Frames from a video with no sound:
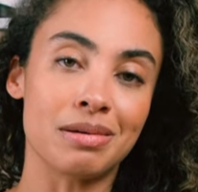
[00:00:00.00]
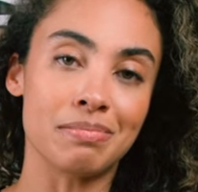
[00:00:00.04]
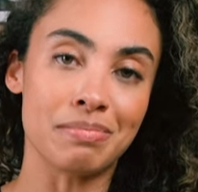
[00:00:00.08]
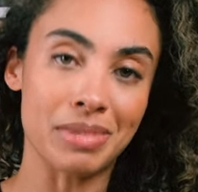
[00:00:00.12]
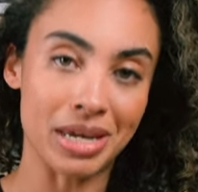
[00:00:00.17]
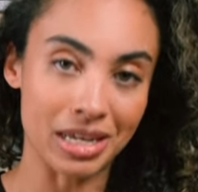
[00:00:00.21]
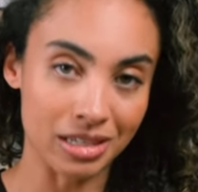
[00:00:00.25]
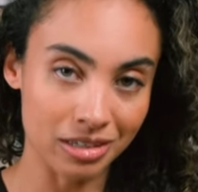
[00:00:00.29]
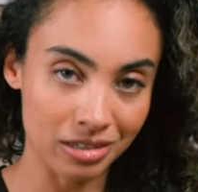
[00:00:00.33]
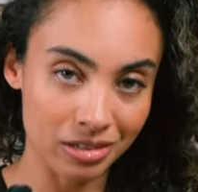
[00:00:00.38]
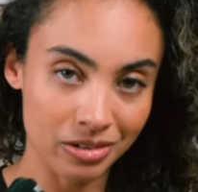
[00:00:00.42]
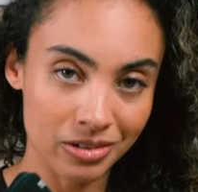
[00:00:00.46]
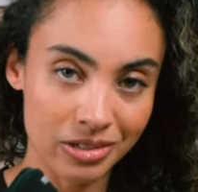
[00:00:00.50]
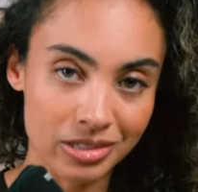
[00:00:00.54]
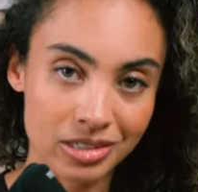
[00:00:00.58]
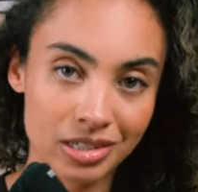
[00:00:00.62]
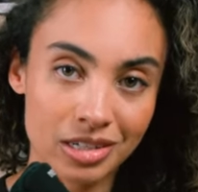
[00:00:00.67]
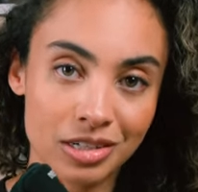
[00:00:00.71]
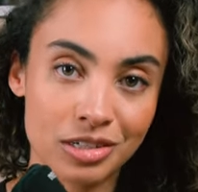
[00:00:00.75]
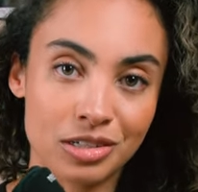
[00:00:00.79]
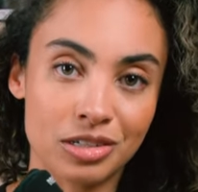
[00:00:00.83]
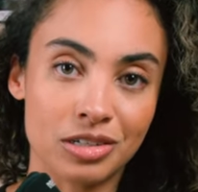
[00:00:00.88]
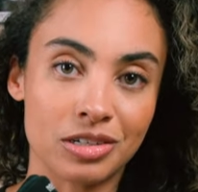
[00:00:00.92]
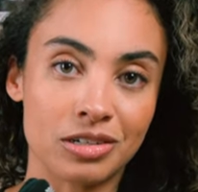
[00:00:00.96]
a made in
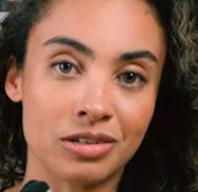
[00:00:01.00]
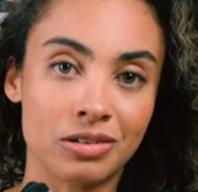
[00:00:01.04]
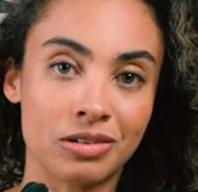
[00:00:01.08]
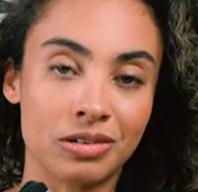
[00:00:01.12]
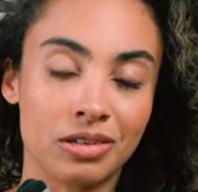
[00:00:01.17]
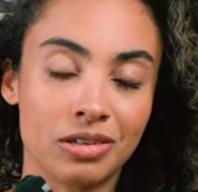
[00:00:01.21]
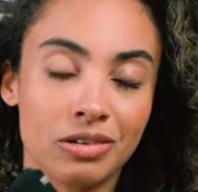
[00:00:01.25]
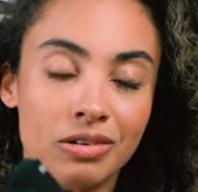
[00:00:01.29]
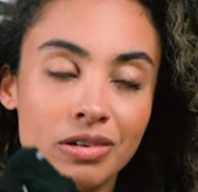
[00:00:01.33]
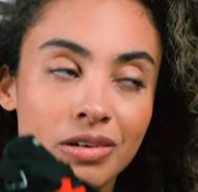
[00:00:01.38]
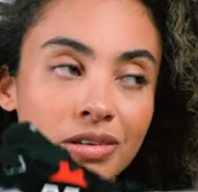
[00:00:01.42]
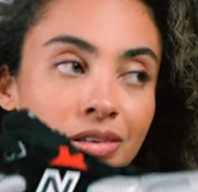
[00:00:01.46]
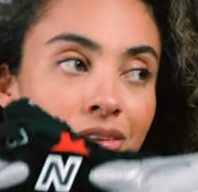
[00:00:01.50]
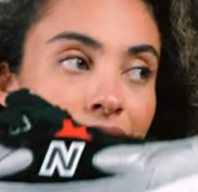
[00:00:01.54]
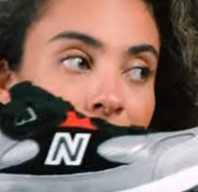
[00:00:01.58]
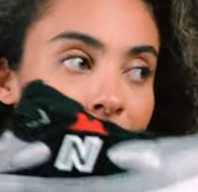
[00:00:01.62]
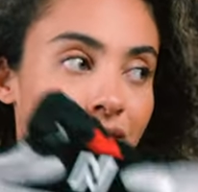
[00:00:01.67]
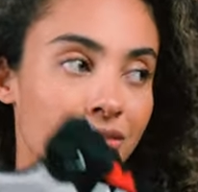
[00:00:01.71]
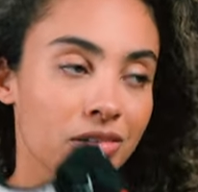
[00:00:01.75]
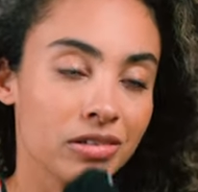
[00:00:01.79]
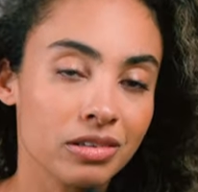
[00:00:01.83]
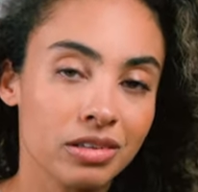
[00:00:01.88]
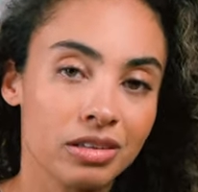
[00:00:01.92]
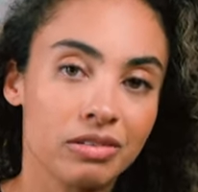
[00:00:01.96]
USA shoe. You can
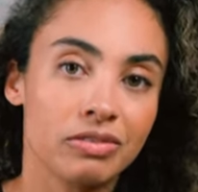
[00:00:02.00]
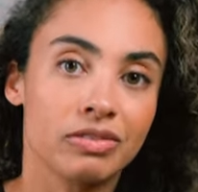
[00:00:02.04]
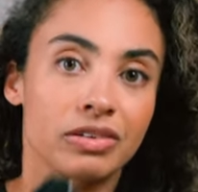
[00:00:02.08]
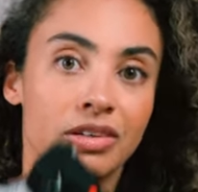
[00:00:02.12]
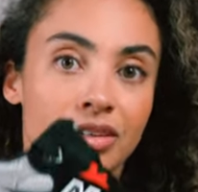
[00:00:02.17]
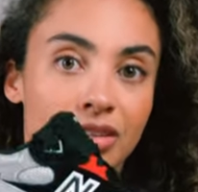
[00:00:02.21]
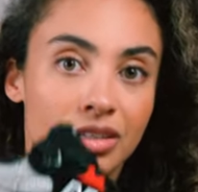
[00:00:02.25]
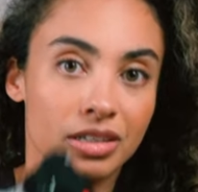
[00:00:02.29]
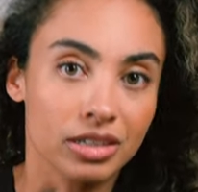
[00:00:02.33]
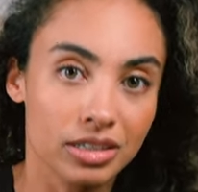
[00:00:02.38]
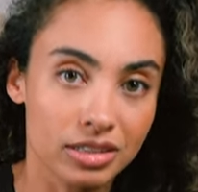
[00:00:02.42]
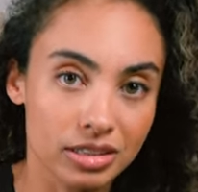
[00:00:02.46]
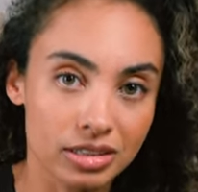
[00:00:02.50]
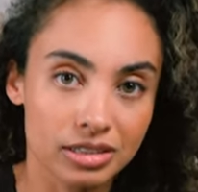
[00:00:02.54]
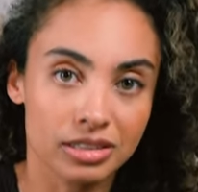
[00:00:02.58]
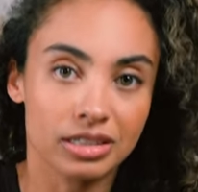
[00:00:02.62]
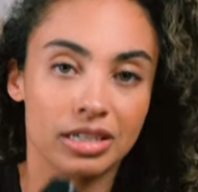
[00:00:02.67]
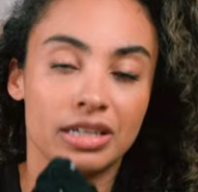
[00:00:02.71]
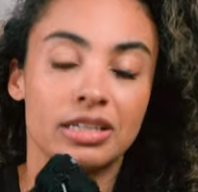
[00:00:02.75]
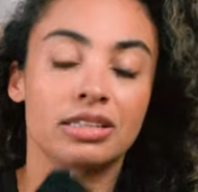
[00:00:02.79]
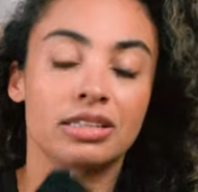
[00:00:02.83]
literally fill this.